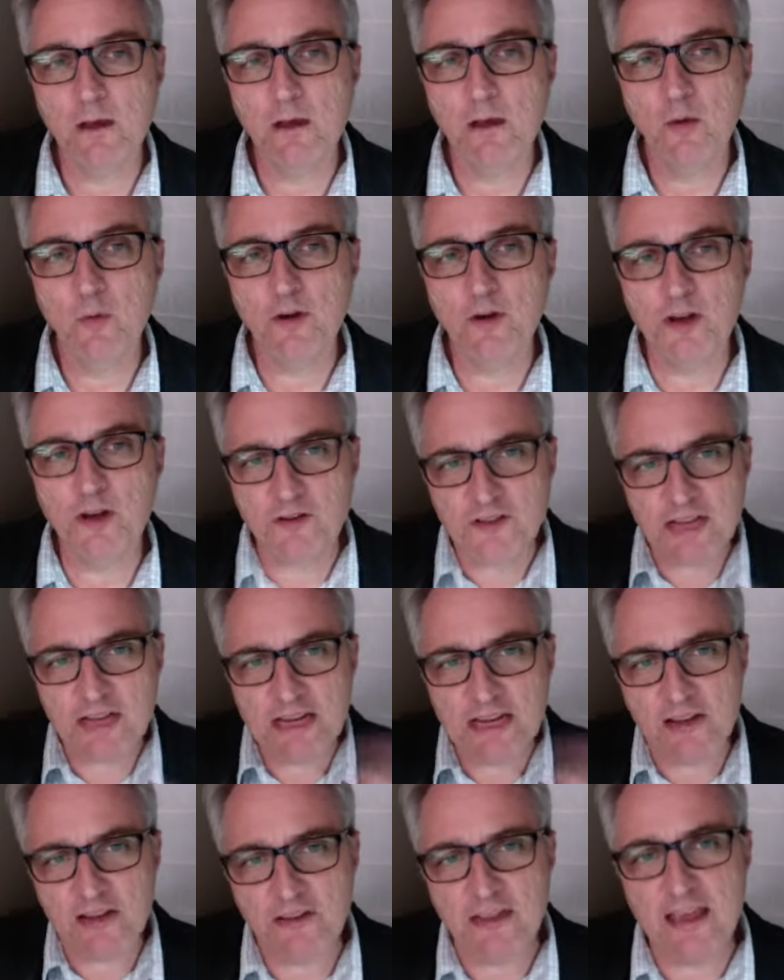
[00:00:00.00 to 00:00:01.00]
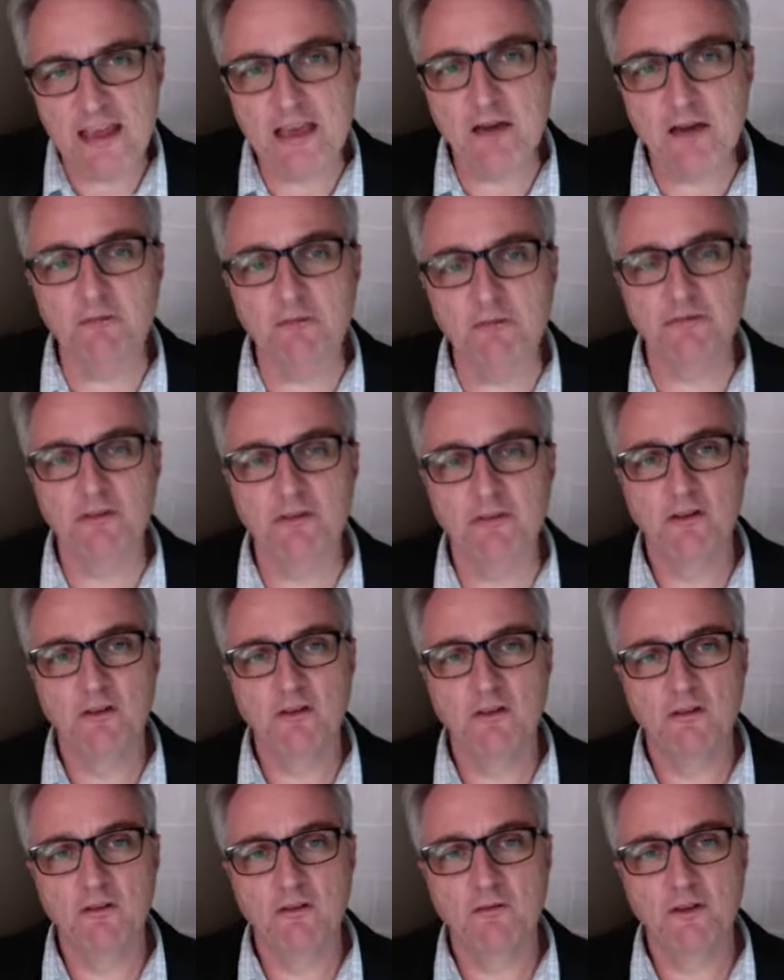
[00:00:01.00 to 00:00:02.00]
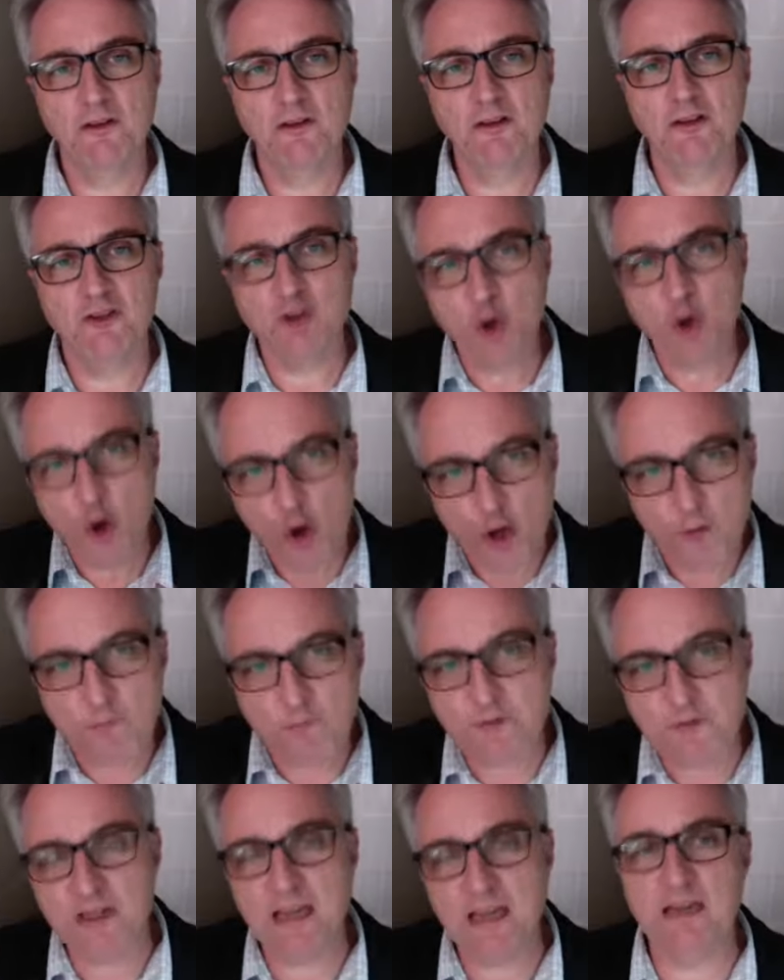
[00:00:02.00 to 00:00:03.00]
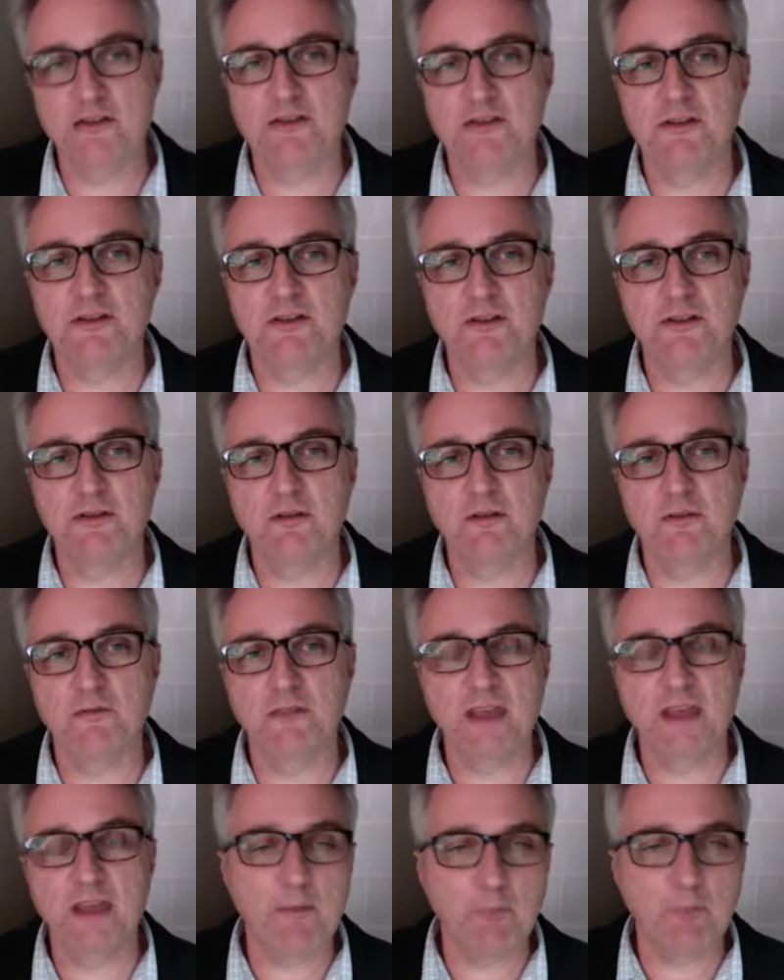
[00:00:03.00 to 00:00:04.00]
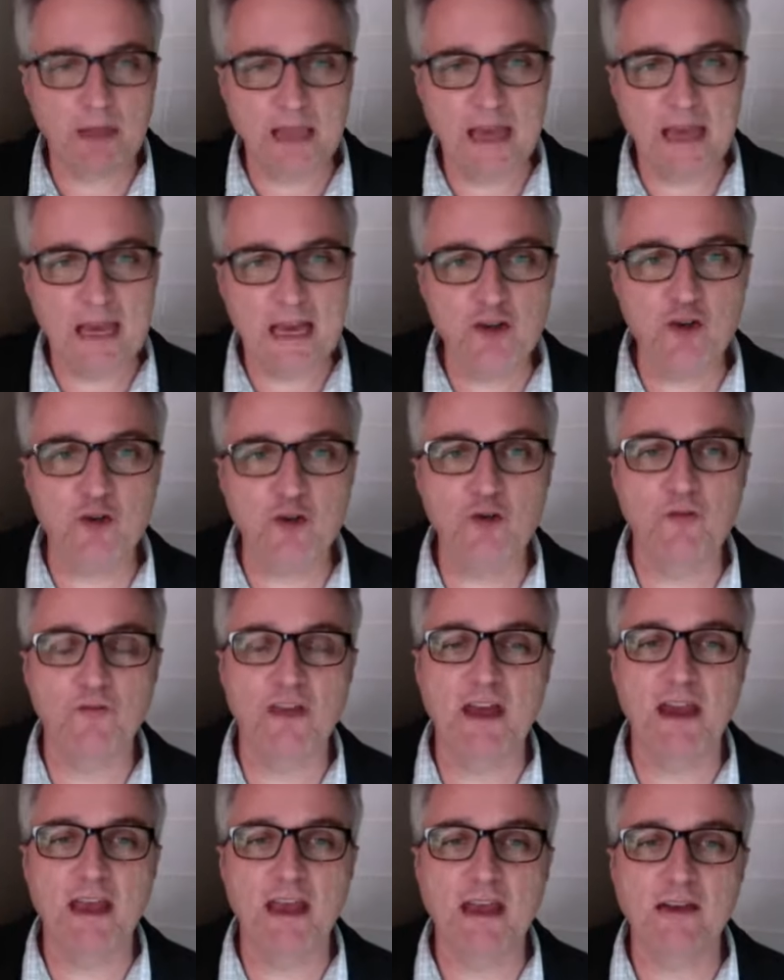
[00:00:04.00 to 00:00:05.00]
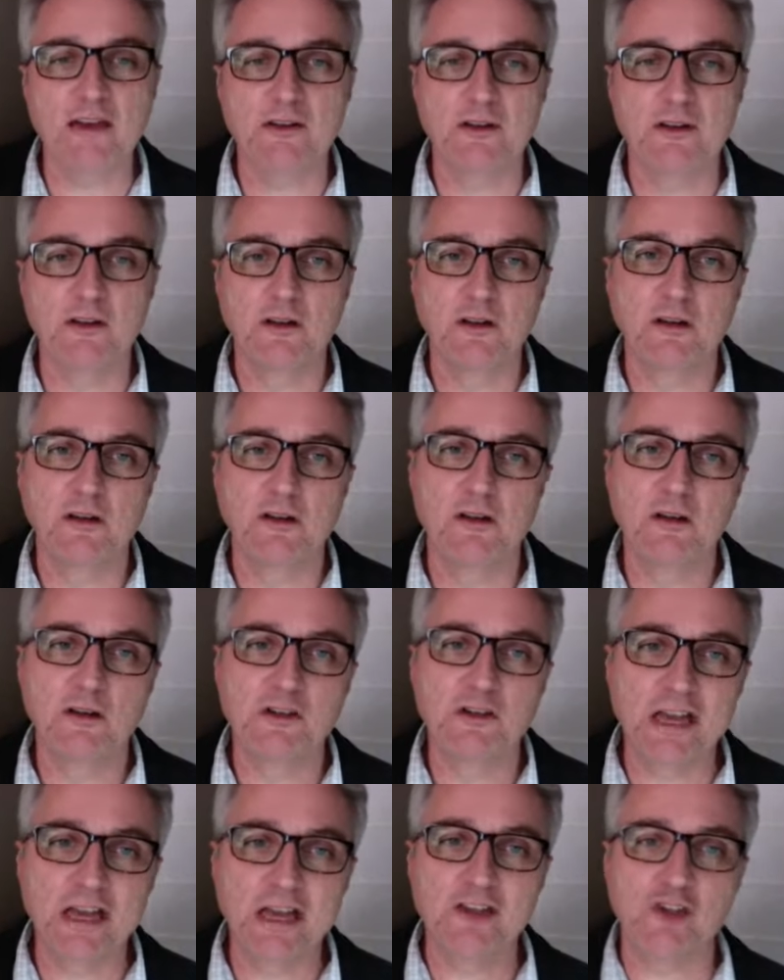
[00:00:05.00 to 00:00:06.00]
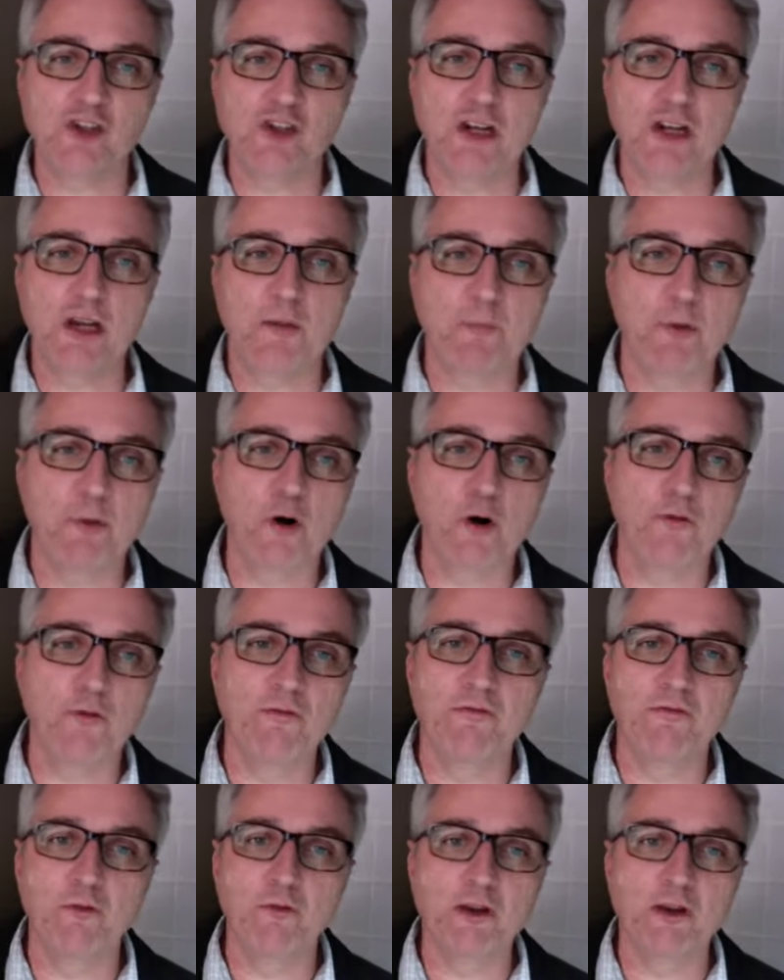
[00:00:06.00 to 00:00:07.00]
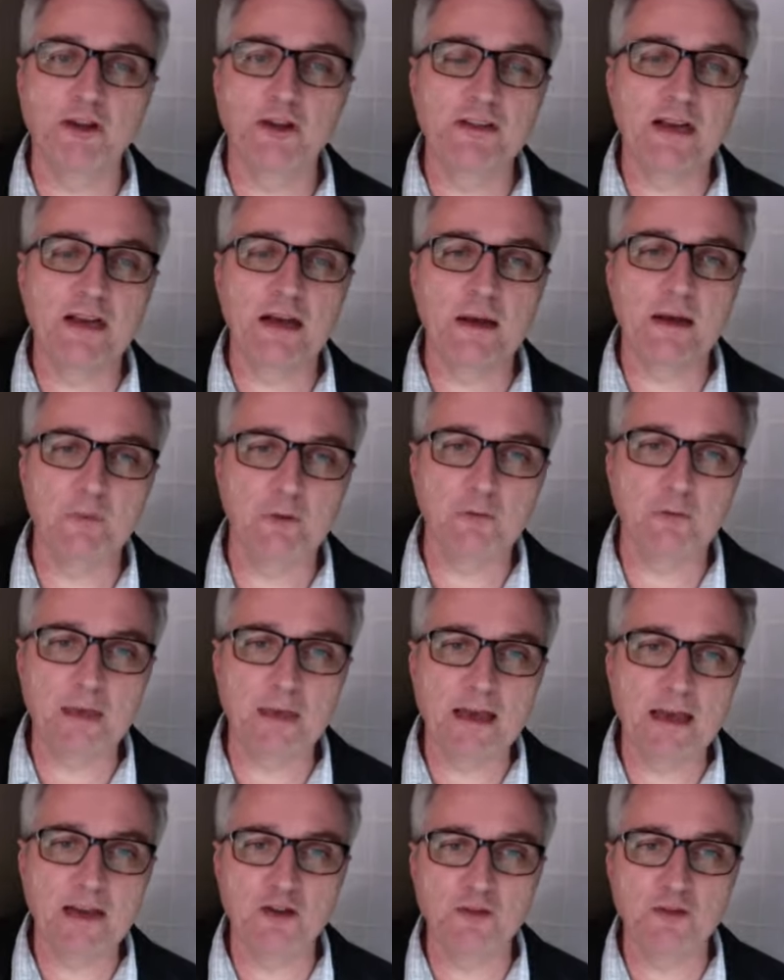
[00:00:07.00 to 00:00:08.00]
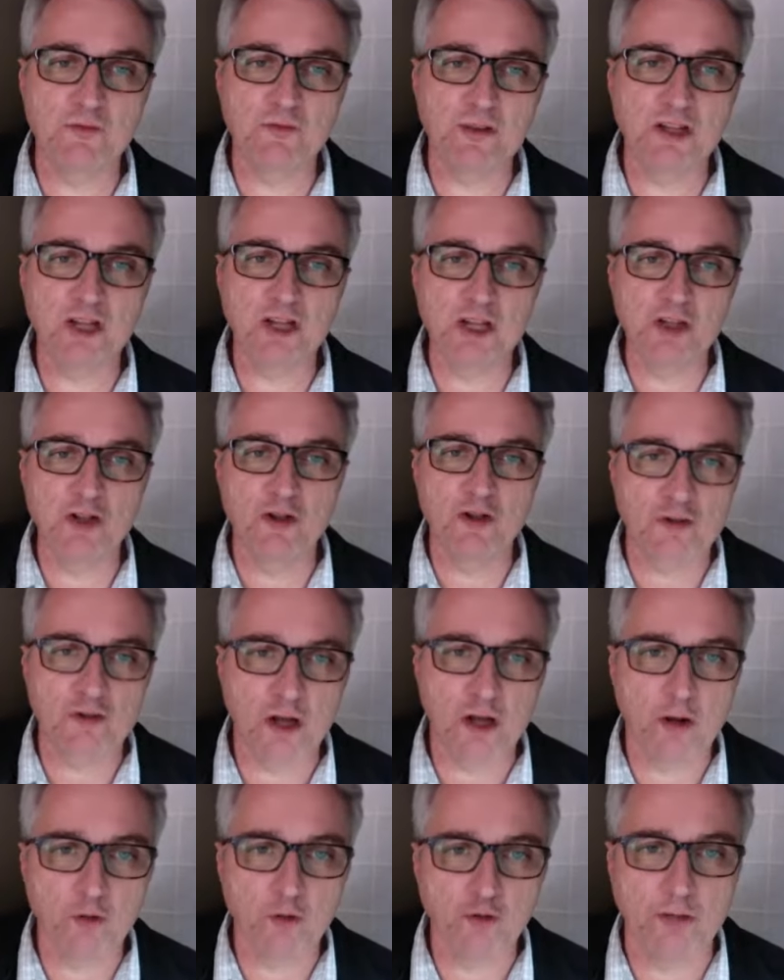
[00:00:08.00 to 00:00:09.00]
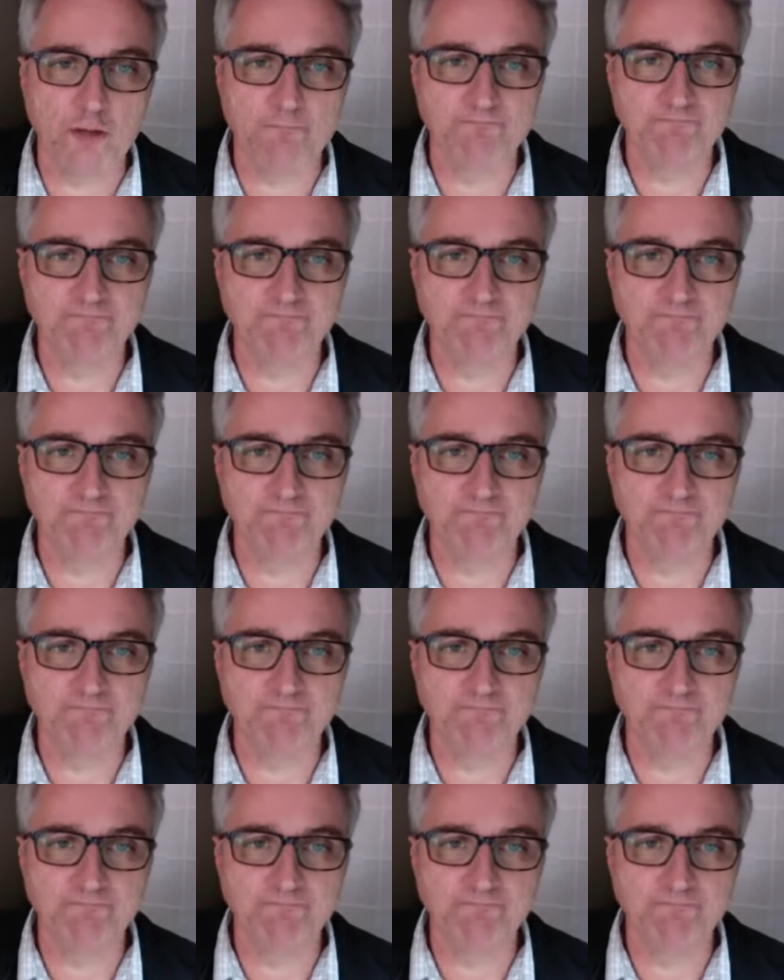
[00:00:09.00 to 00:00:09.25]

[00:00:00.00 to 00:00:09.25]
We don't tend to think of the circumstances of the application of that Act touching upon, for example, matters of Indigenous culture,